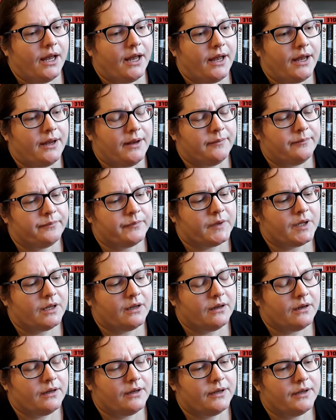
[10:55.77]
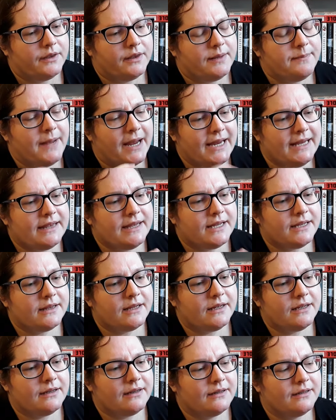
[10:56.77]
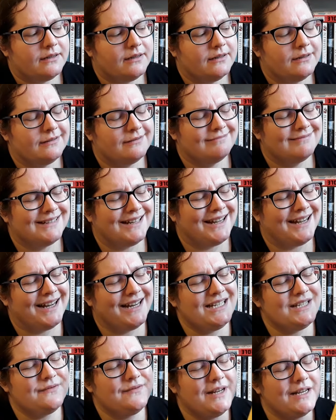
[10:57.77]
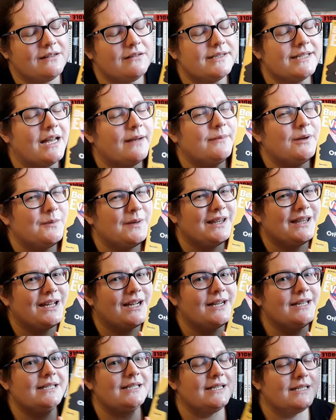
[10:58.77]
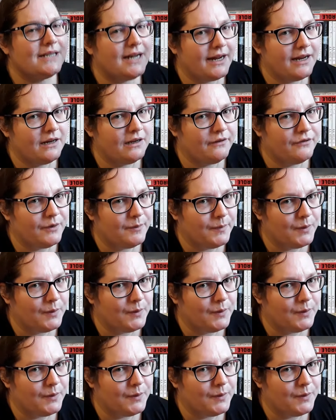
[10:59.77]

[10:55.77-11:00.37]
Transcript: Um, the main thing that kind of niggles at me with that is the title of